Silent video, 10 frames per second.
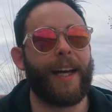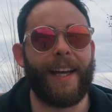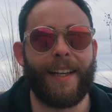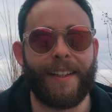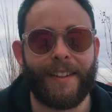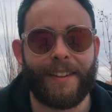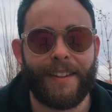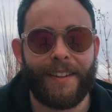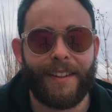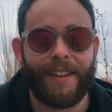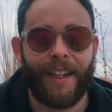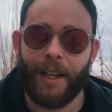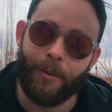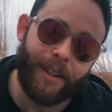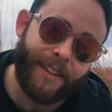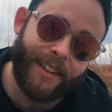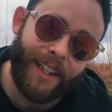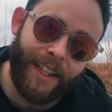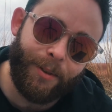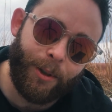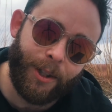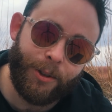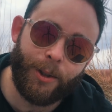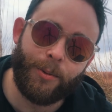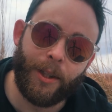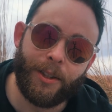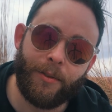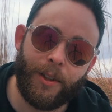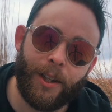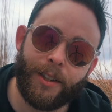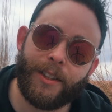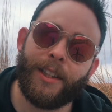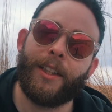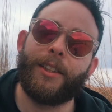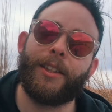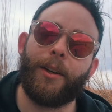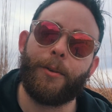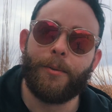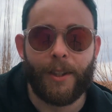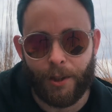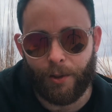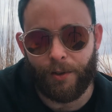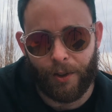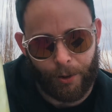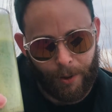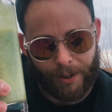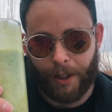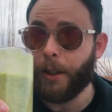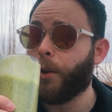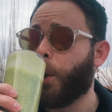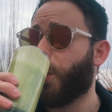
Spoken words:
And anyways, he really enjoys watching the vlogs. So this one's for you, Wesley.